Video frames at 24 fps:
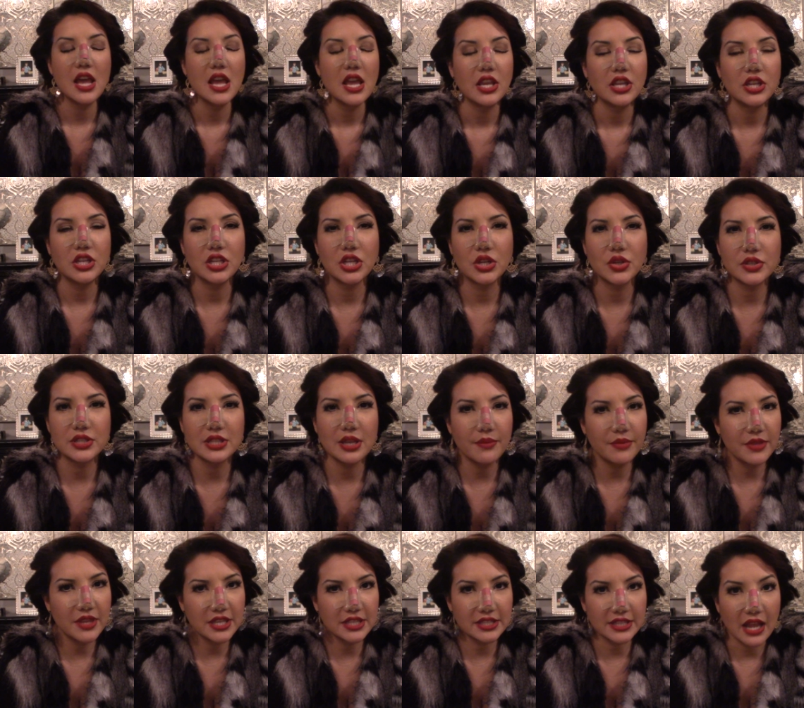you know,
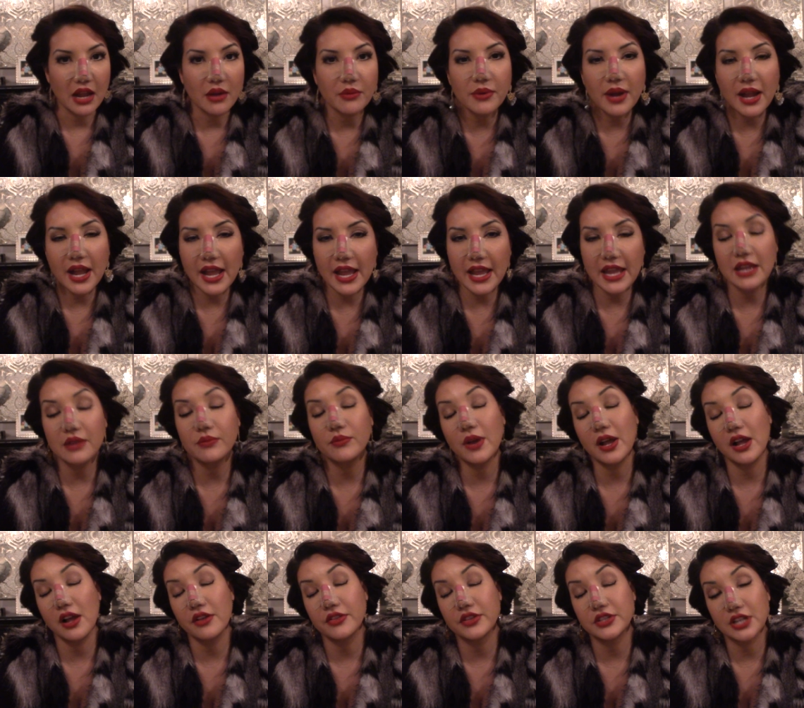something's not right.
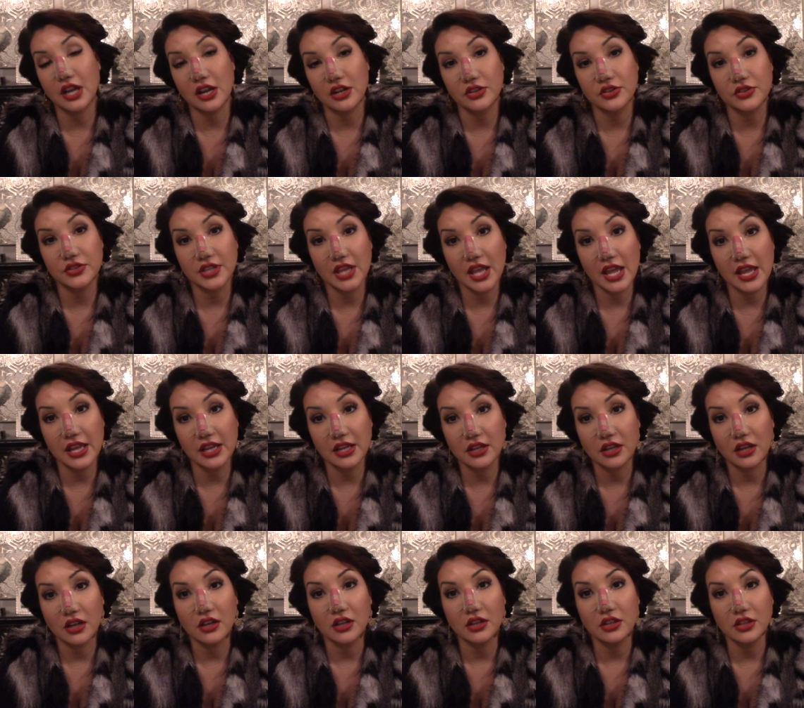Well, the doctor's like,
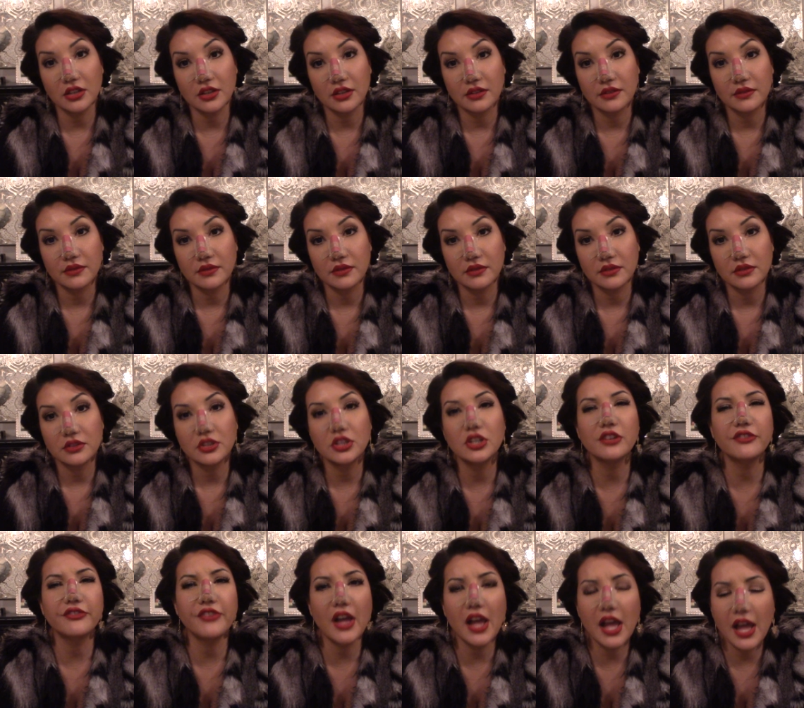you're
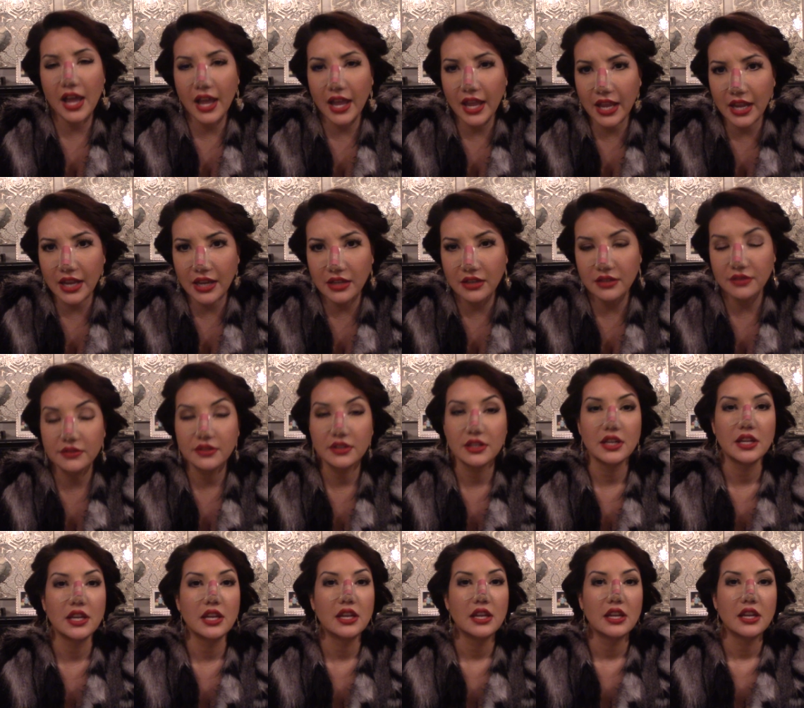fine.
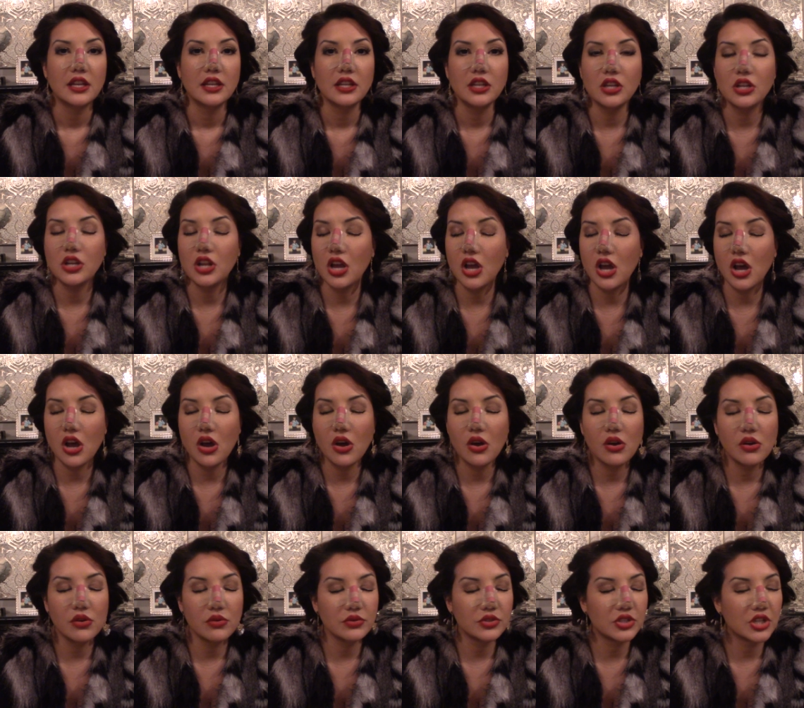You
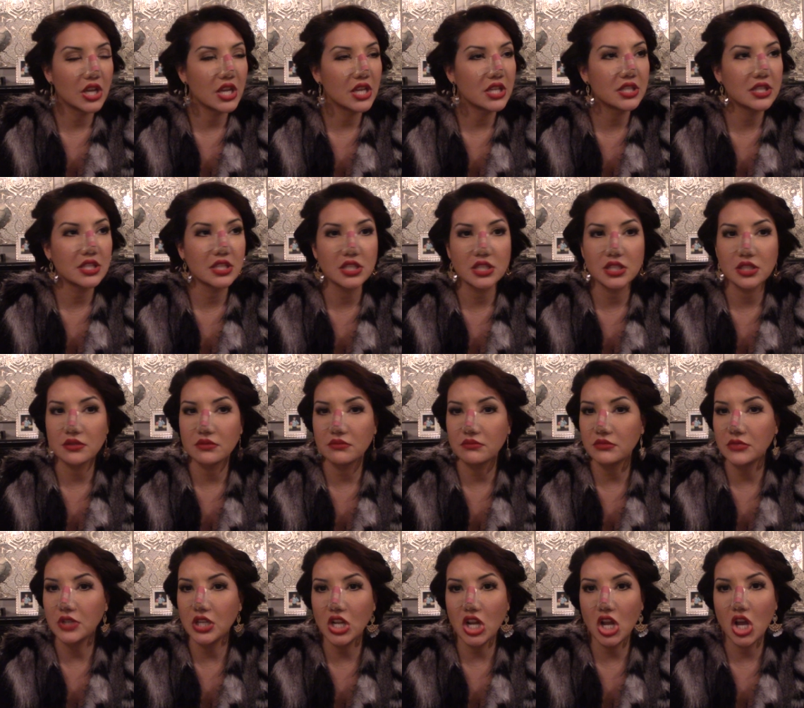know, just,
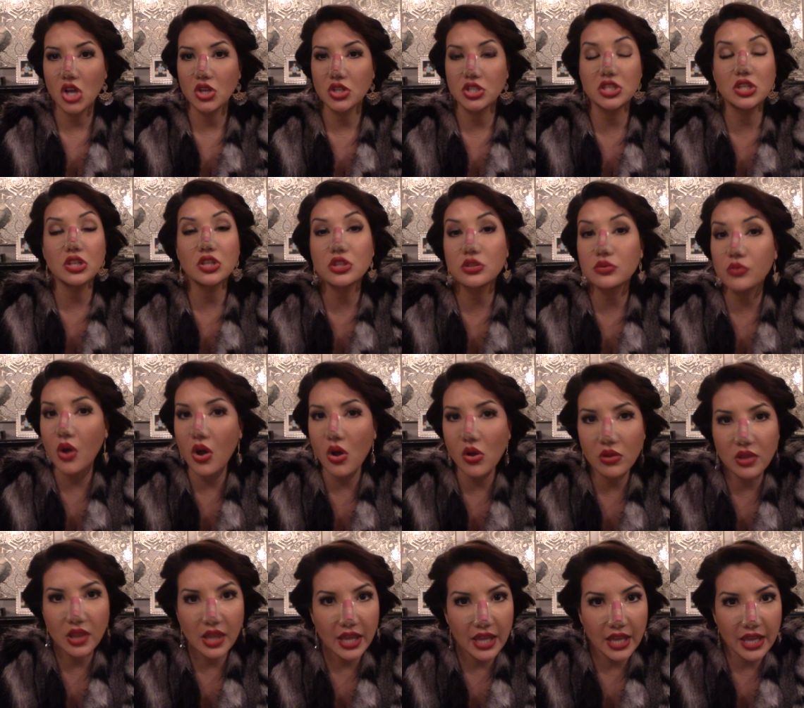you know, still
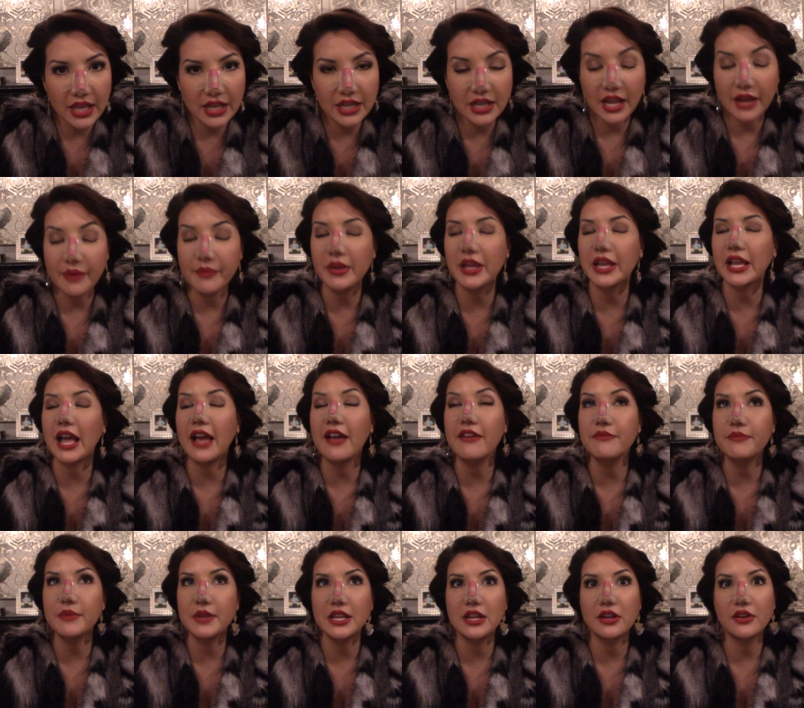swollen. I'm like, I've
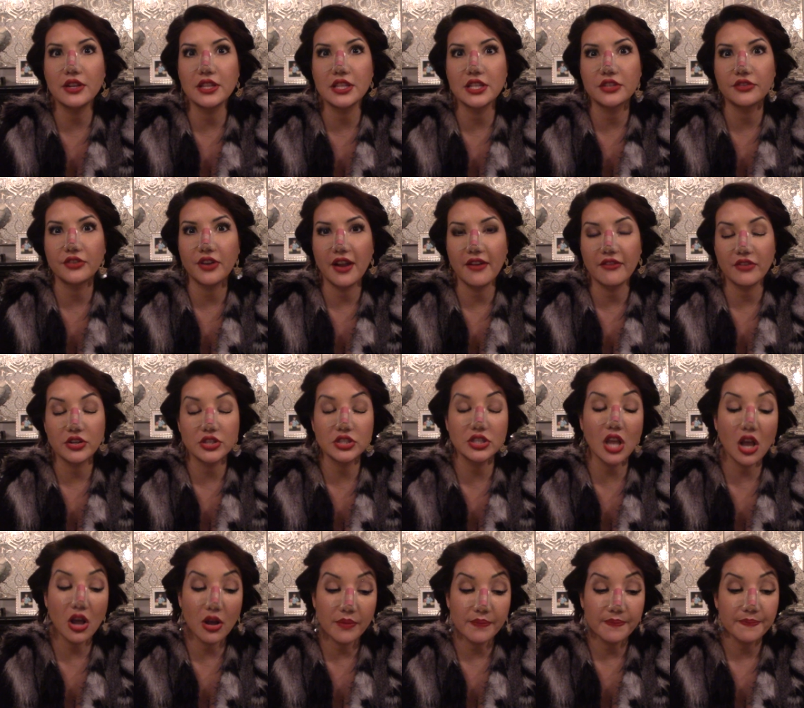been hearing this forever.
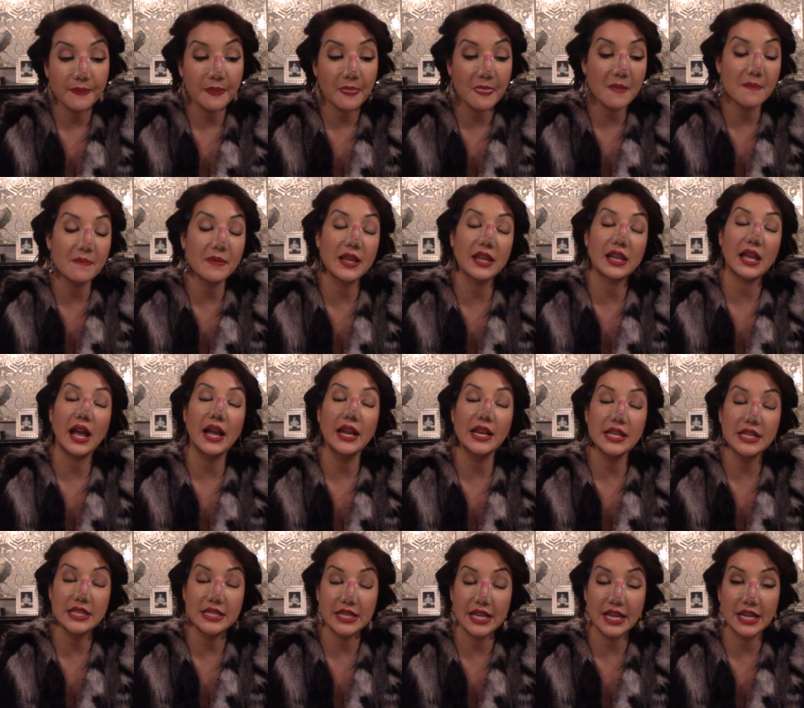So I'm like, I
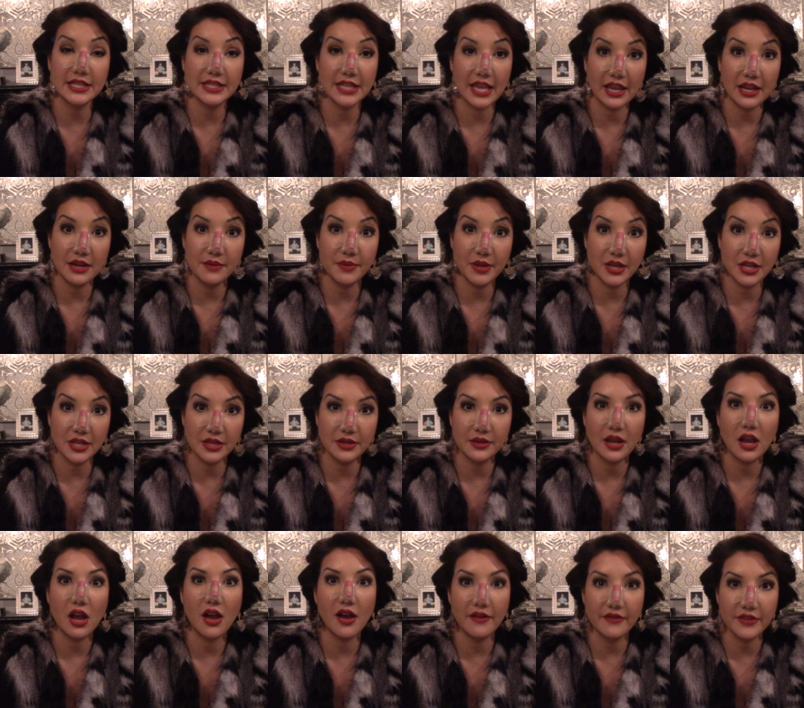need to get a second opinion,
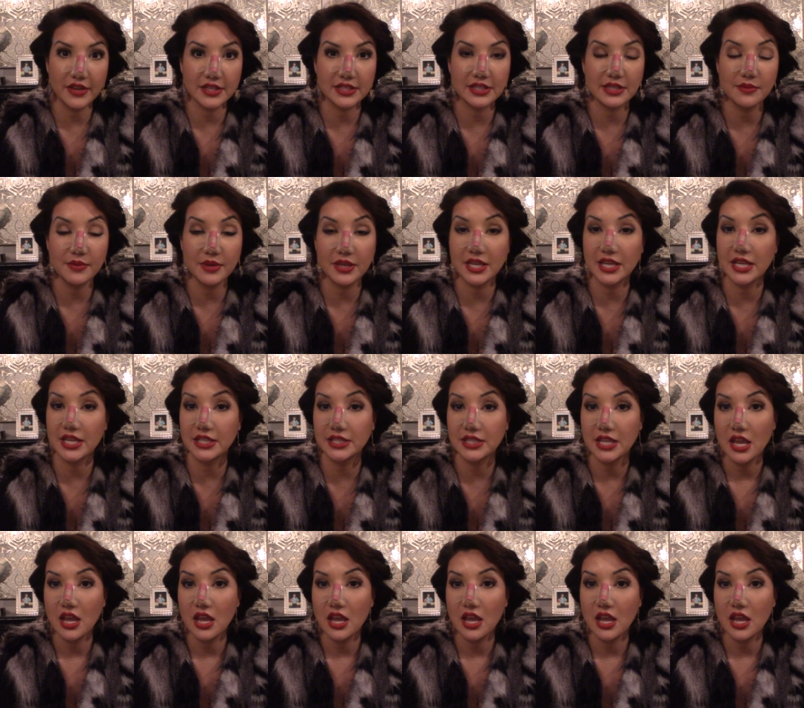obviously, because